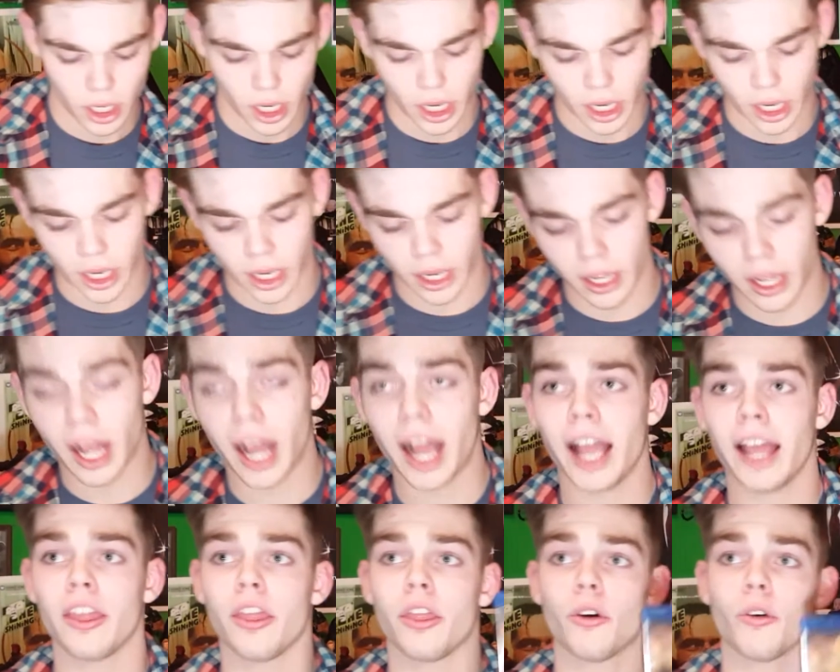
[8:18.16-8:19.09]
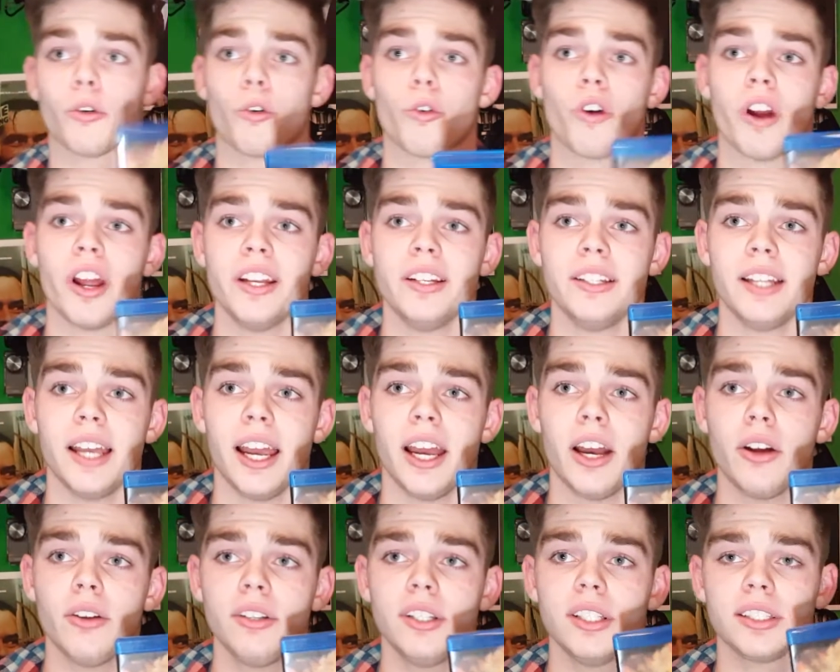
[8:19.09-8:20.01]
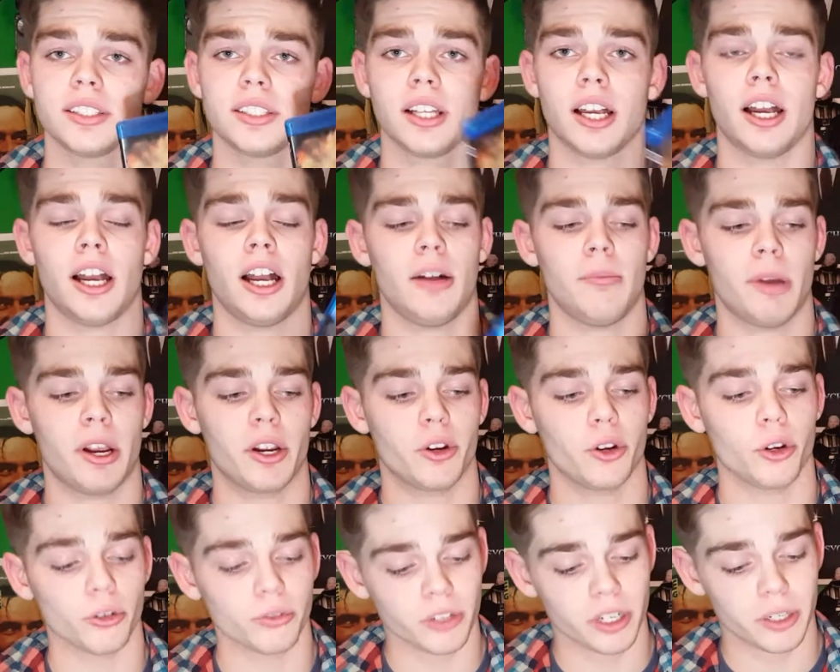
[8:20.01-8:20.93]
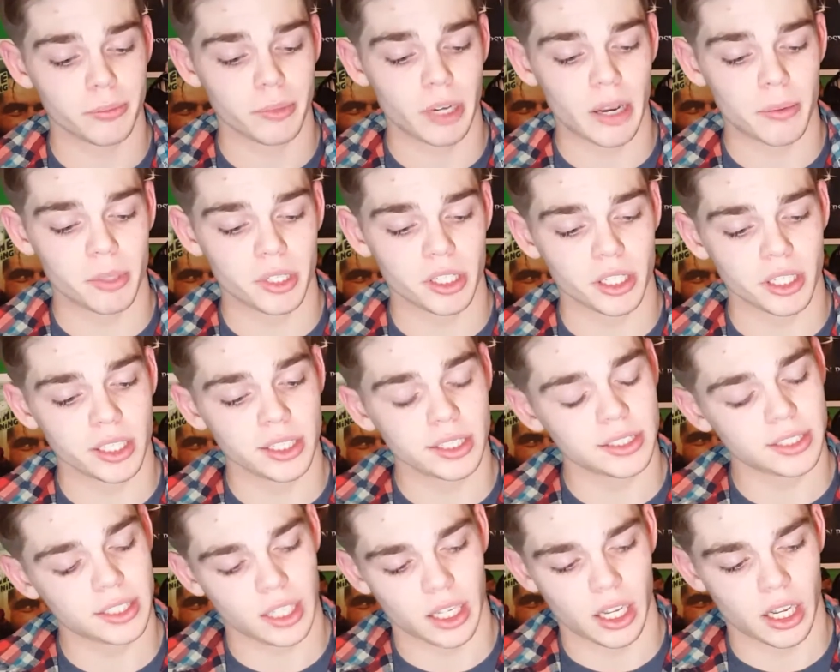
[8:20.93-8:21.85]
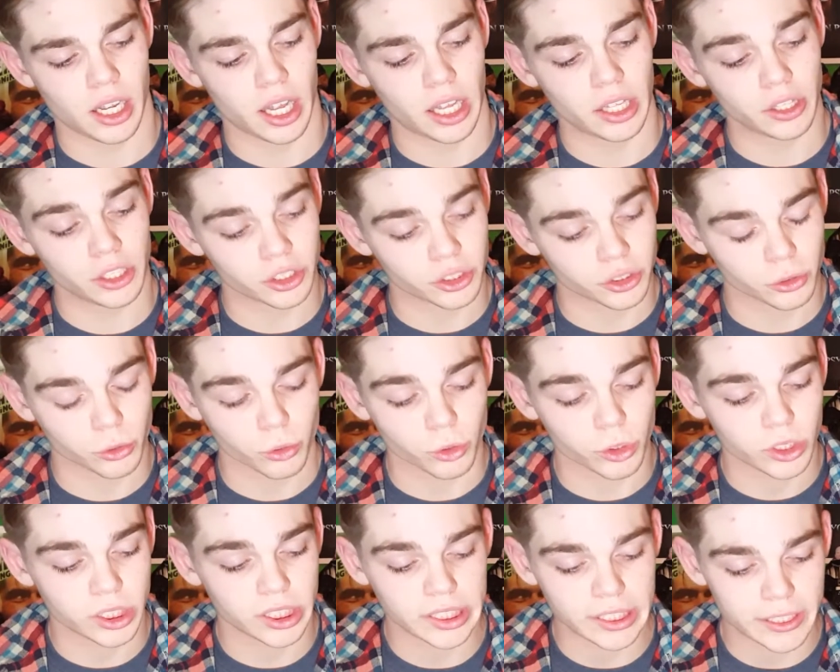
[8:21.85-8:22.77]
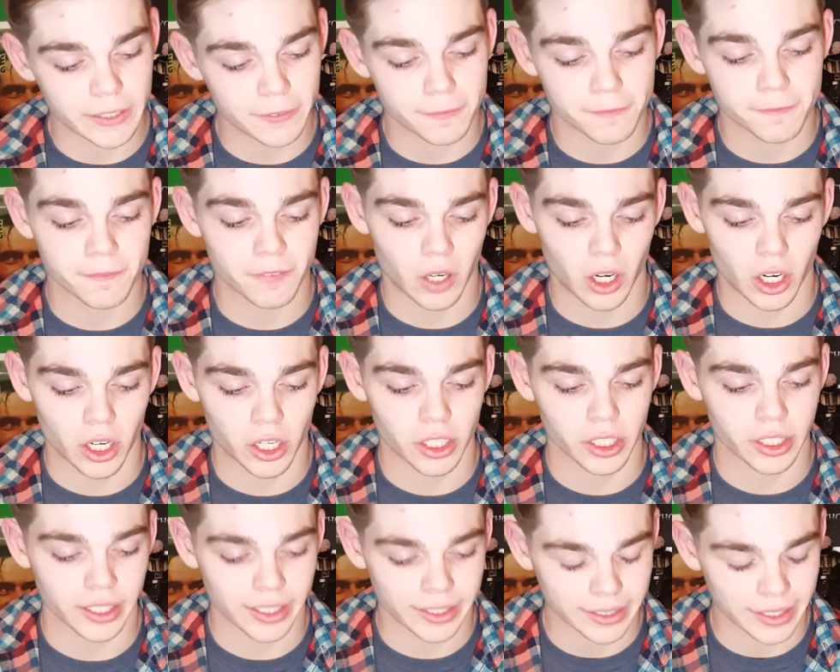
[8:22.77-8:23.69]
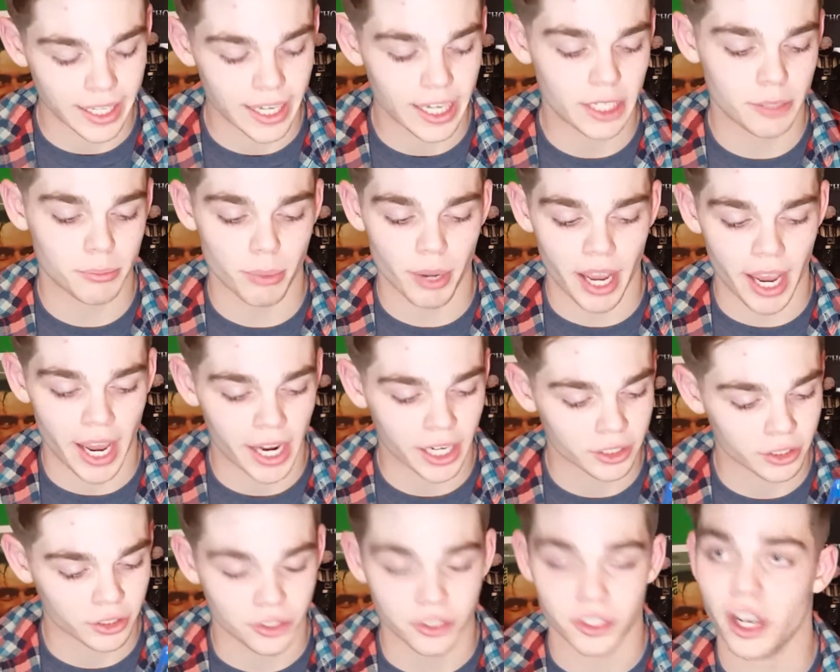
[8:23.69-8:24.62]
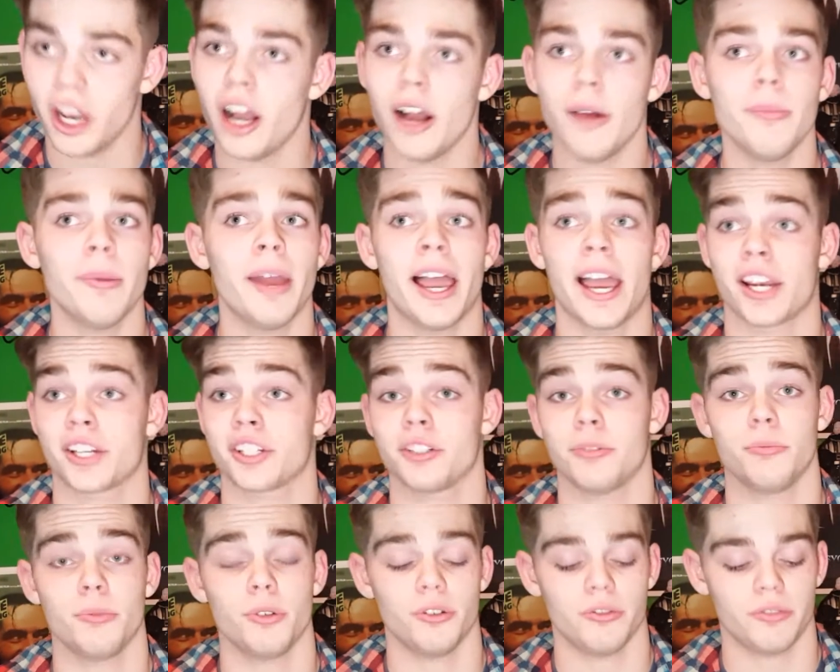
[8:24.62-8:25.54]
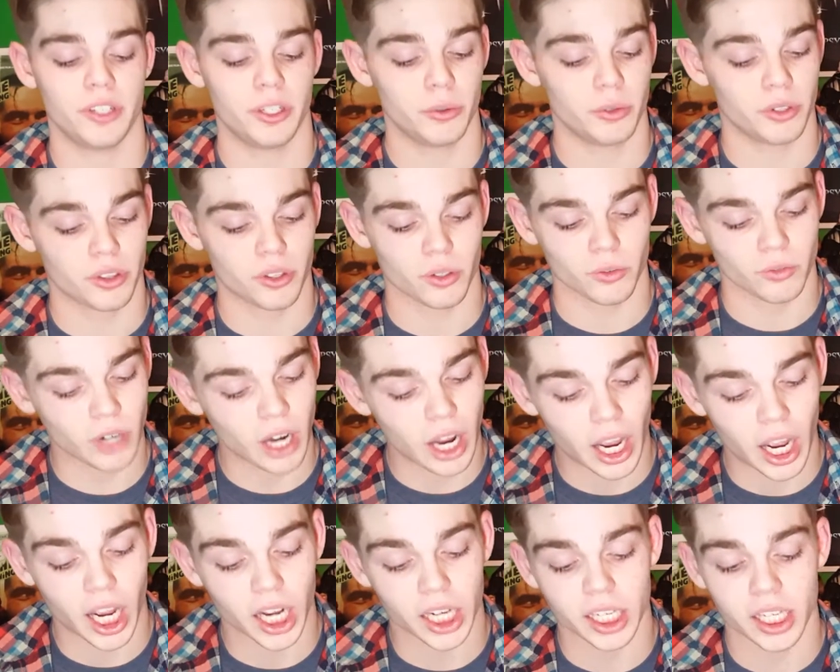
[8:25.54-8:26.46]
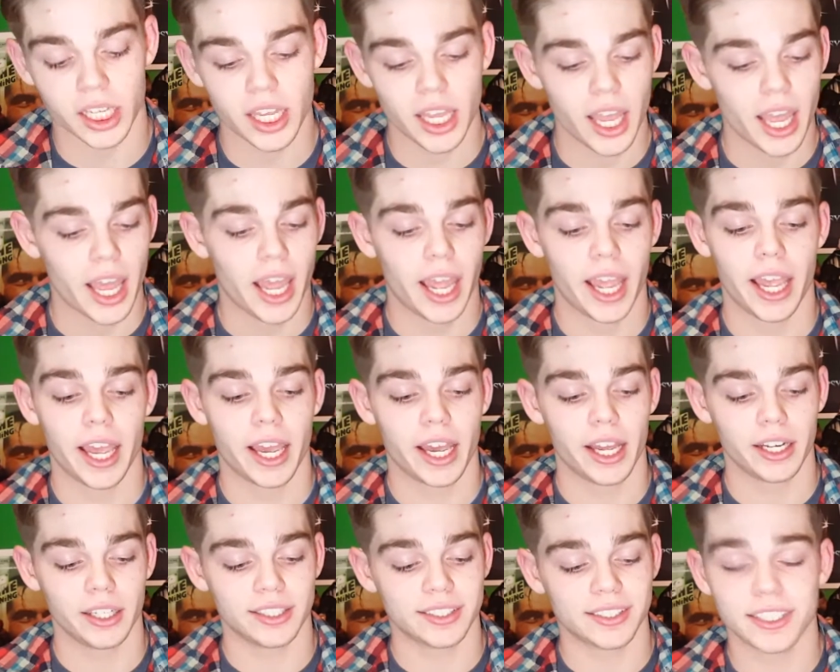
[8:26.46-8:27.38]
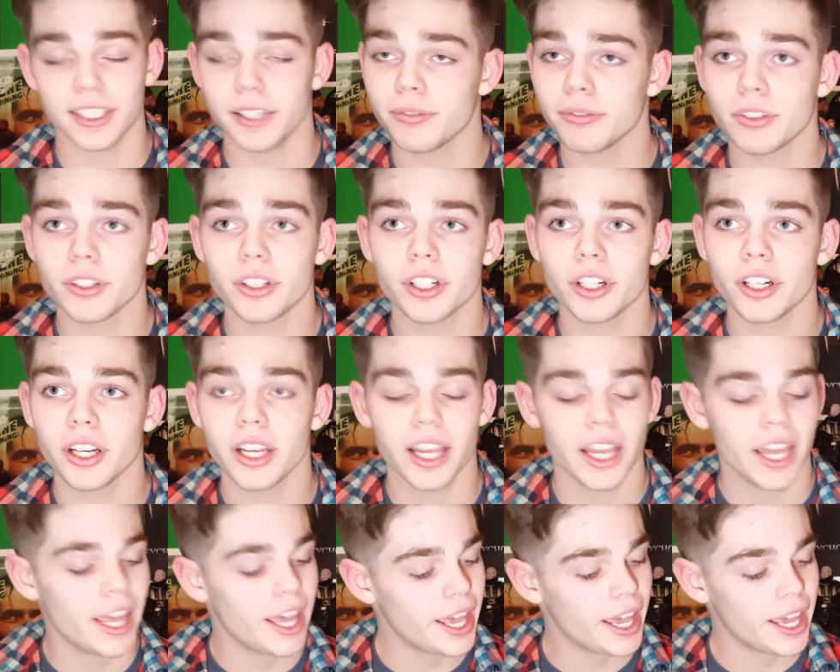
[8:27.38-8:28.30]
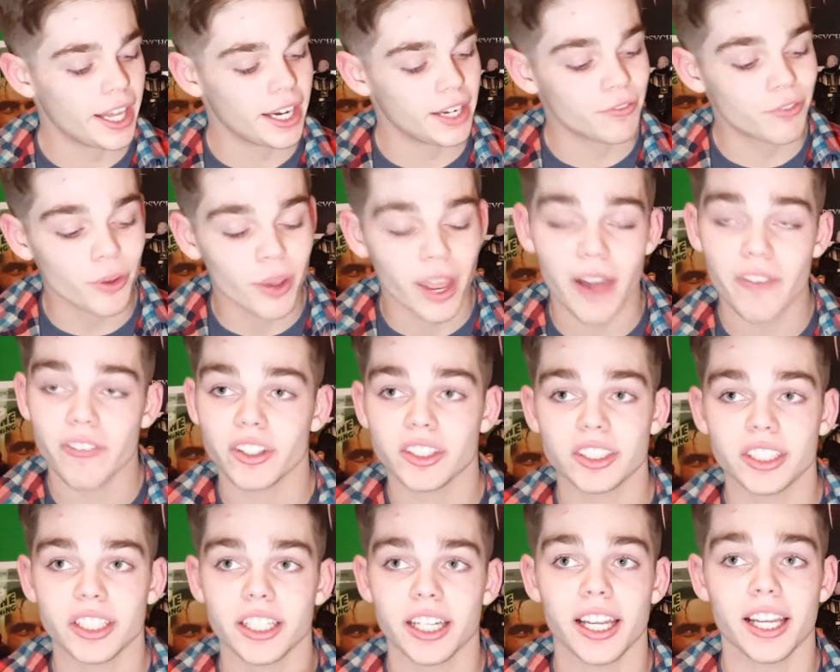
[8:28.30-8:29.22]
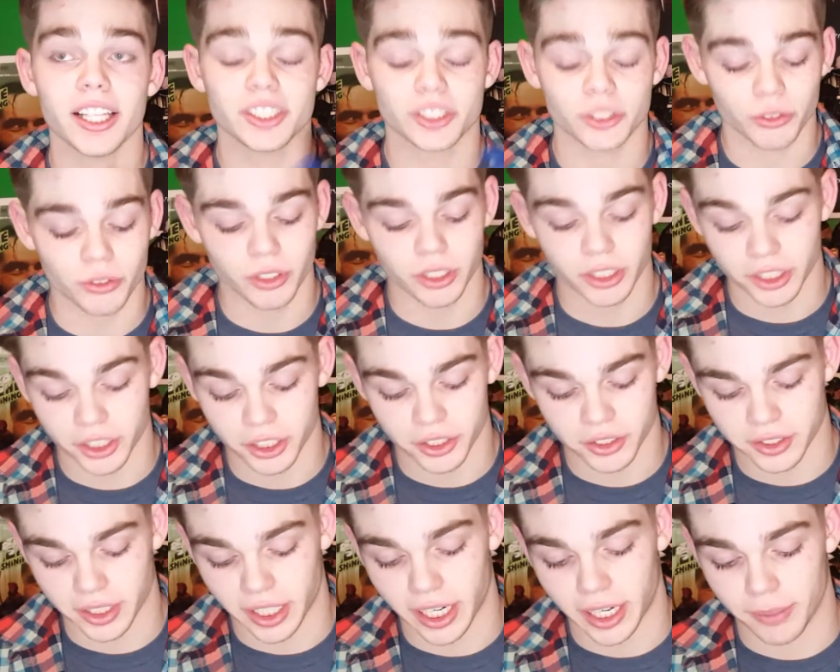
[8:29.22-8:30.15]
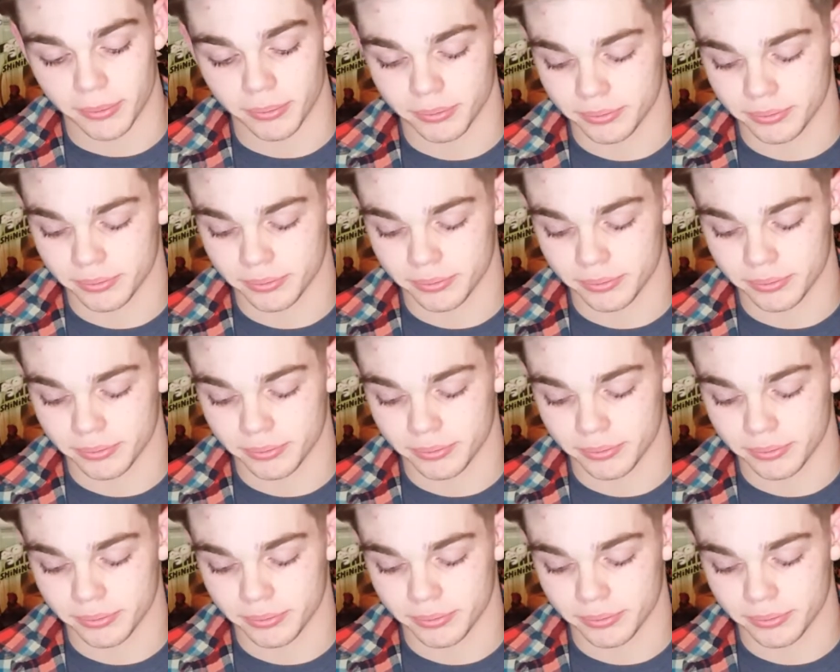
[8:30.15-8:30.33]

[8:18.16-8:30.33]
The Rundown. This my girlfriend bought me this. It's a really fun, laid-back, dumb action movie with The Rock and Stifler. And if you haven't seen it, it's a really good time.